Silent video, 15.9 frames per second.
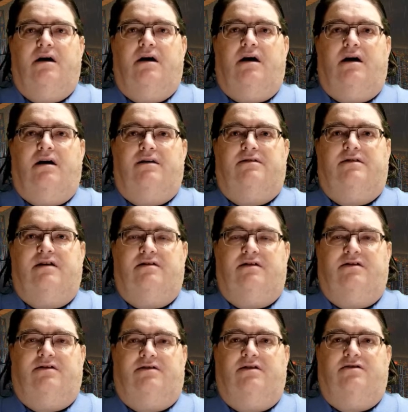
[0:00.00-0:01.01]
says
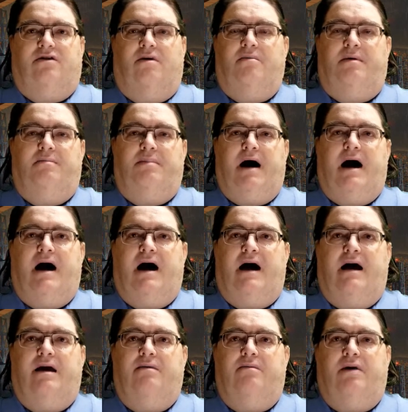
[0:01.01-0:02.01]
it's determined
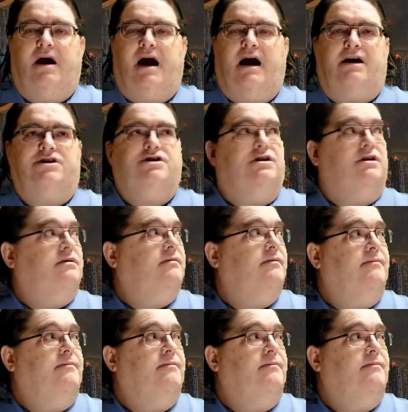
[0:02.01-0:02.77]
by reaction.